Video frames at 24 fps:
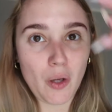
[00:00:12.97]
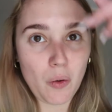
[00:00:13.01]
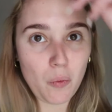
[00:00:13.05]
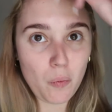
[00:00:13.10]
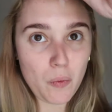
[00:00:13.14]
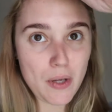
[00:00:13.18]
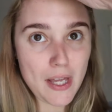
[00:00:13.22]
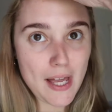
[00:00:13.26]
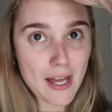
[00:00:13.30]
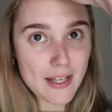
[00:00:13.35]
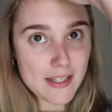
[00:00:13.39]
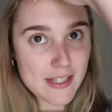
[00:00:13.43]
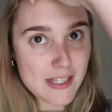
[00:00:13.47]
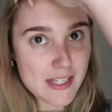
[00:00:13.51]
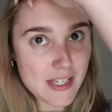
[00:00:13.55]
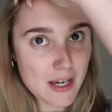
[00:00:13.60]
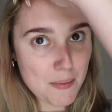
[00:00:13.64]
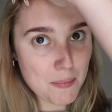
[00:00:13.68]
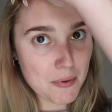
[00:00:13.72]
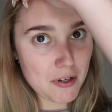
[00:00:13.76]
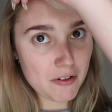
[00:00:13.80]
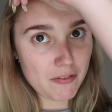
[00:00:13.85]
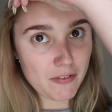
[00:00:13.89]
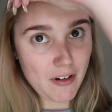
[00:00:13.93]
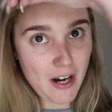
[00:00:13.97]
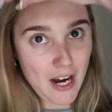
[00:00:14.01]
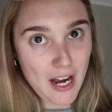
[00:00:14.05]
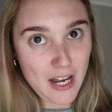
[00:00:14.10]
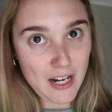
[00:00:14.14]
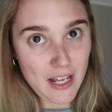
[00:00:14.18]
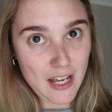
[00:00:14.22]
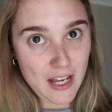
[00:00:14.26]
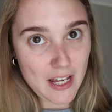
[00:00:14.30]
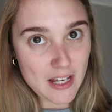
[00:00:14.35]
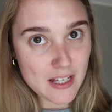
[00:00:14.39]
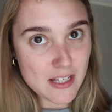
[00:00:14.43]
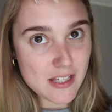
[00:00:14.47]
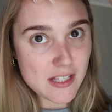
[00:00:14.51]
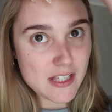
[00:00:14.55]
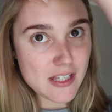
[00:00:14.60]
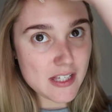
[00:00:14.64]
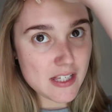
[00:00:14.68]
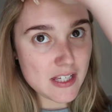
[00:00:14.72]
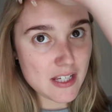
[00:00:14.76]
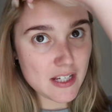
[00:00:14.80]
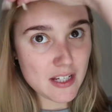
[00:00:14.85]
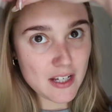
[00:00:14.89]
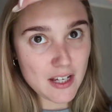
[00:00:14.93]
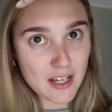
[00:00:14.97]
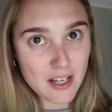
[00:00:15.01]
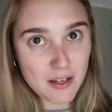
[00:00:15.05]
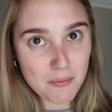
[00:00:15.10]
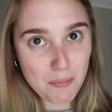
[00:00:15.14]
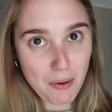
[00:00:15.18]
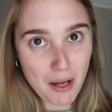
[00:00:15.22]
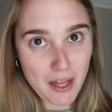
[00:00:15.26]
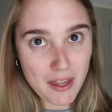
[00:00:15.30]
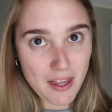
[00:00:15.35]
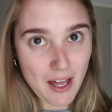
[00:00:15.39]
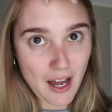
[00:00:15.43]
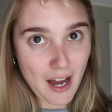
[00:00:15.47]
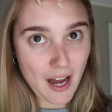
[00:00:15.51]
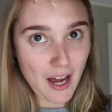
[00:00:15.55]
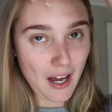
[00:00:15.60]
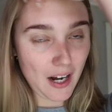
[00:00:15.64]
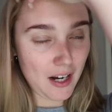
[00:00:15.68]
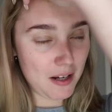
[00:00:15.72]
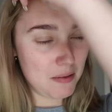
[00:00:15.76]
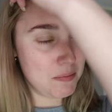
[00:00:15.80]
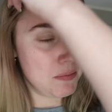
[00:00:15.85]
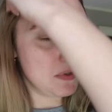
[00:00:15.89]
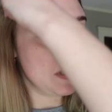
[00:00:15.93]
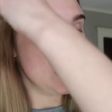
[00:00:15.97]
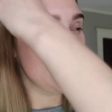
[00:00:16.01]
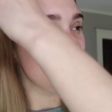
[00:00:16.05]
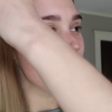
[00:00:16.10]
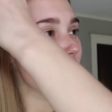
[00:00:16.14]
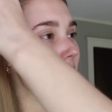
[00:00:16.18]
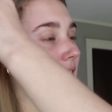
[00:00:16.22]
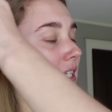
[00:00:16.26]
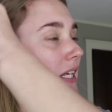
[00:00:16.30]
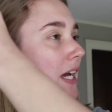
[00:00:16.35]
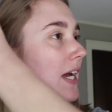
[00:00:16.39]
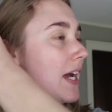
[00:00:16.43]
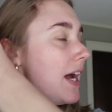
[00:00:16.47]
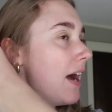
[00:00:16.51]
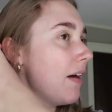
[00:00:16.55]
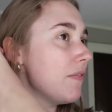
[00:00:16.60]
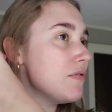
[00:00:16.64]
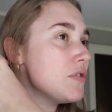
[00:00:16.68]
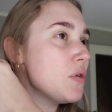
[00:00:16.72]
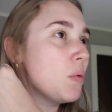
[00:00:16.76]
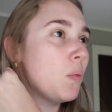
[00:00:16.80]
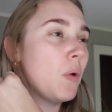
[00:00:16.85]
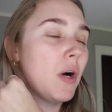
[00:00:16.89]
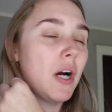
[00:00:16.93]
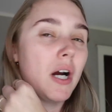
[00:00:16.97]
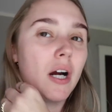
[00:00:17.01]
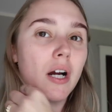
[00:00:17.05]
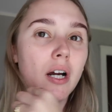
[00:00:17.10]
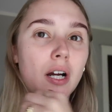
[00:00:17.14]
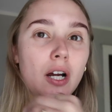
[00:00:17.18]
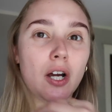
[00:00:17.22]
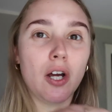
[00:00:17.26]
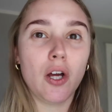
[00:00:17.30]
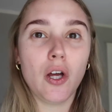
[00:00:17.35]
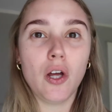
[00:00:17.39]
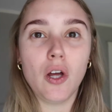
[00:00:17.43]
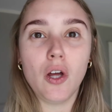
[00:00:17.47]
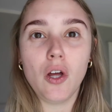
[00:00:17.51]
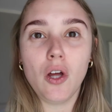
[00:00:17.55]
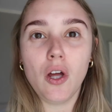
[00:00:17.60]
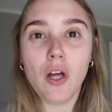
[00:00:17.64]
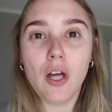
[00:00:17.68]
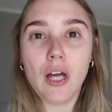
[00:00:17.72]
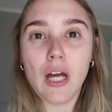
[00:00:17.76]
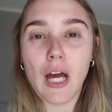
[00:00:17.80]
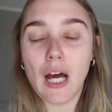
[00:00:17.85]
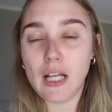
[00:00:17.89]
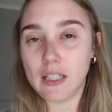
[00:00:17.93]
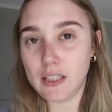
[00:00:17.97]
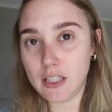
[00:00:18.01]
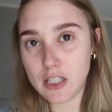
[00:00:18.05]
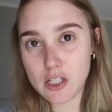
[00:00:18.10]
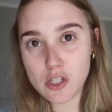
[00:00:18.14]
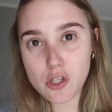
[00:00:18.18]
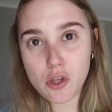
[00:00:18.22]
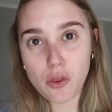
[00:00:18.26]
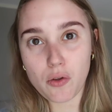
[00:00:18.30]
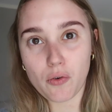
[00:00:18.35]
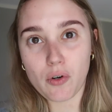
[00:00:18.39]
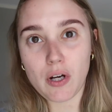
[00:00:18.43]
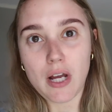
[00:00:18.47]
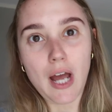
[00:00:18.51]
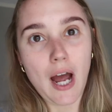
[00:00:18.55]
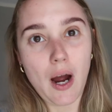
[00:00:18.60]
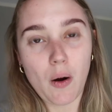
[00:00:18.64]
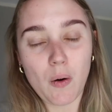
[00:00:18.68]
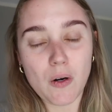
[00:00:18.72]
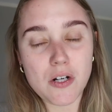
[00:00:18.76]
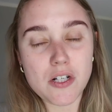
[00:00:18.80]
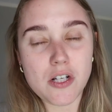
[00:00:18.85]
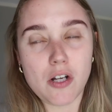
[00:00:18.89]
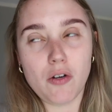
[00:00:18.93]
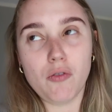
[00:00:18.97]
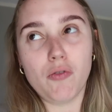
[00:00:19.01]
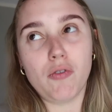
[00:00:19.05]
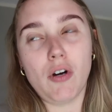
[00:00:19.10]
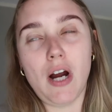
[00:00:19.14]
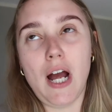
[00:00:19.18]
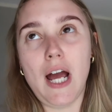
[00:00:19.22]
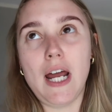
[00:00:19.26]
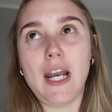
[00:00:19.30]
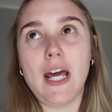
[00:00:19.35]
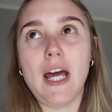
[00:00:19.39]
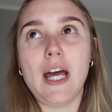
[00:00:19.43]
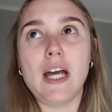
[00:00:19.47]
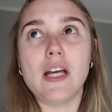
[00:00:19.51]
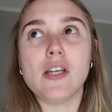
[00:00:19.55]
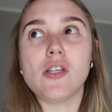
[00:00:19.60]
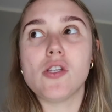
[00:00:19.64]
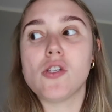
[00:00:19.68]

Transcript: We get summer Fridays, and by that it means I have to work at least 3 hours on Friday.